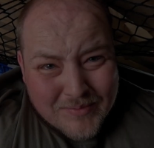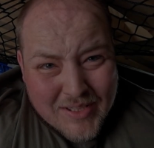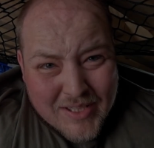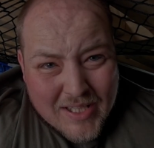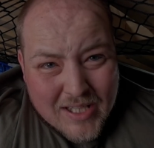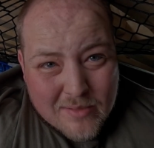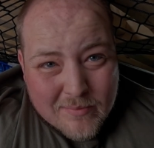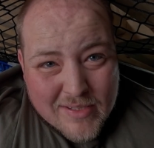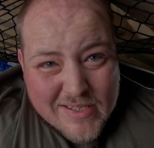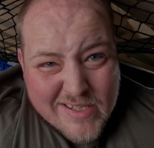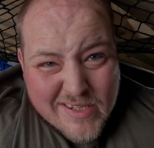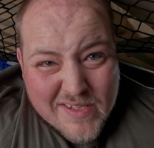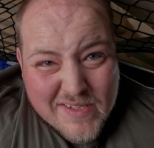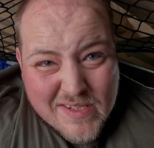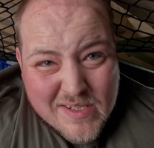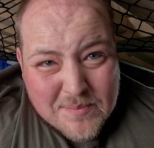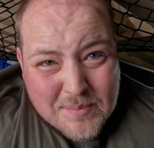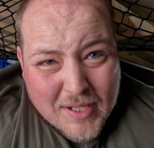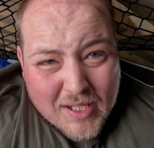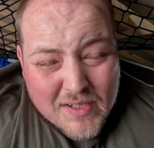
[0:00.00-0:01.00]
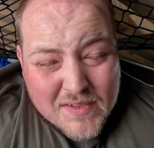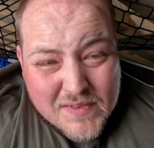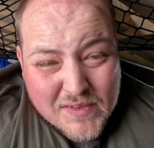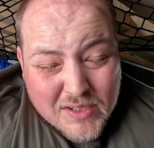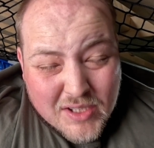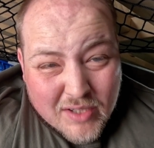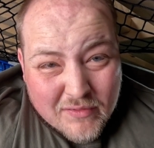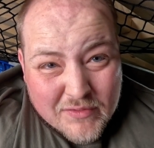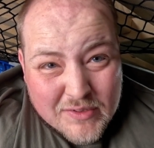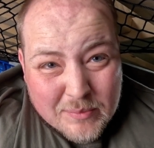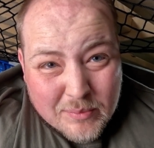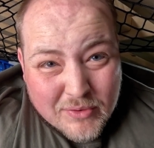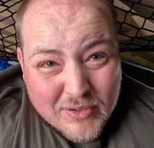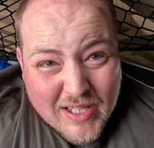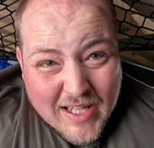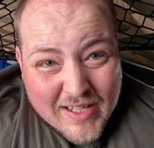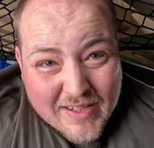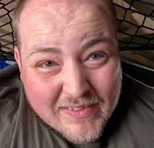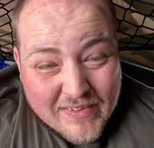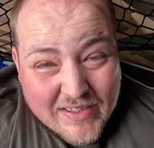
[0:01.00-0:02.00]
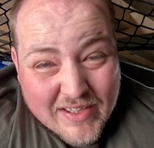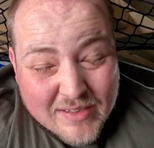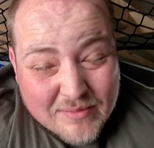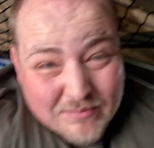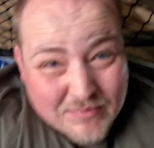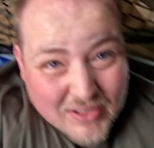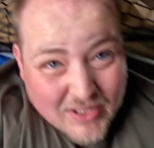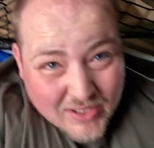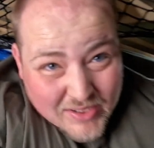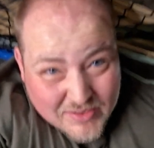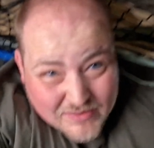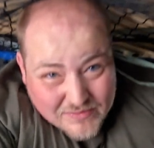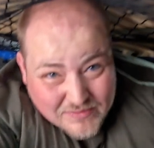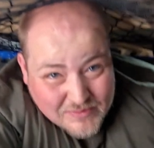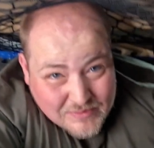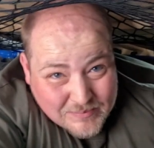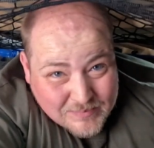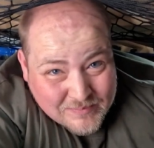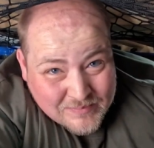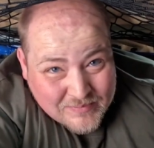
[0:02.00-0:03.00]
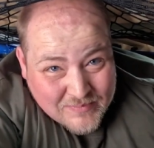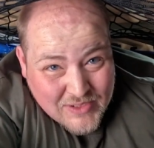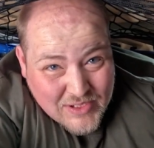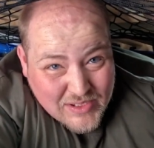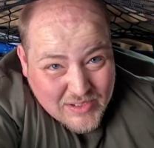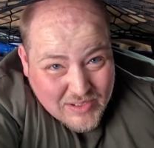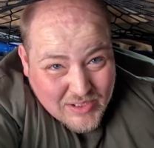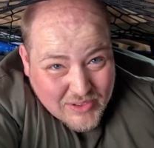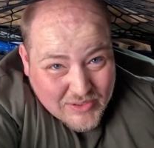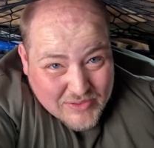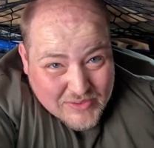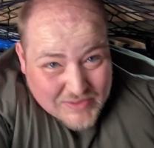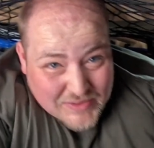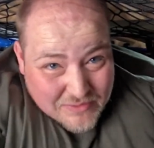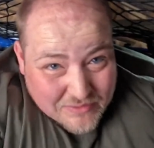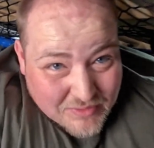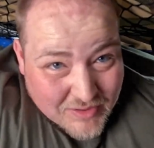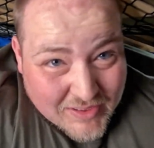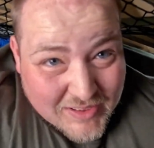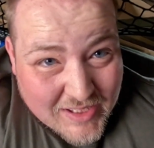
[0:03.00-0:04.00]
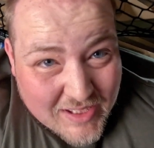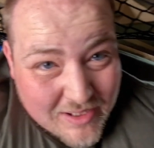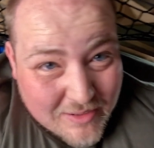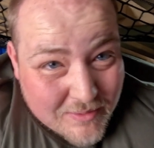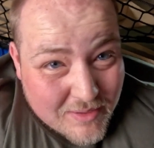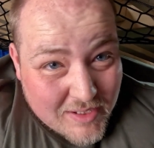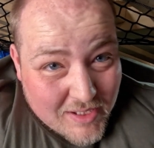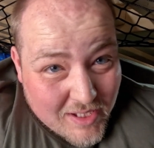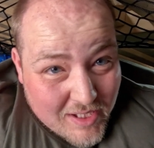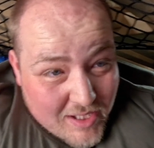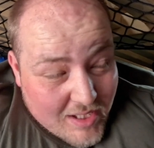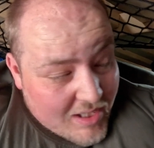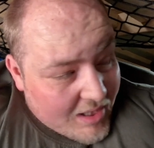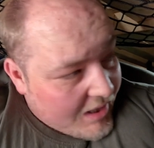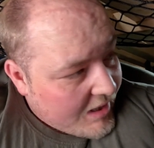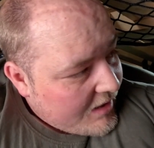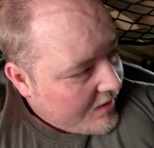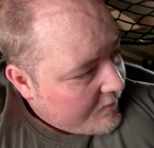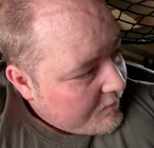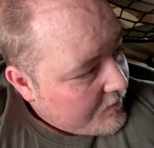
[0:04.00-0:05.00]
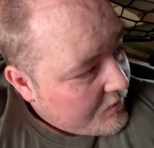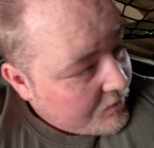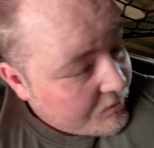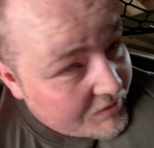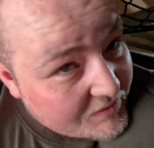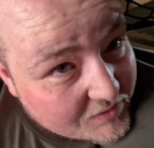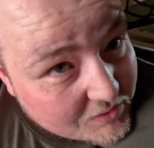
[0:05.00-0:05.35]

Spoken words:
you can imagine this is about as uncomfortable as it kind of looks, really. We've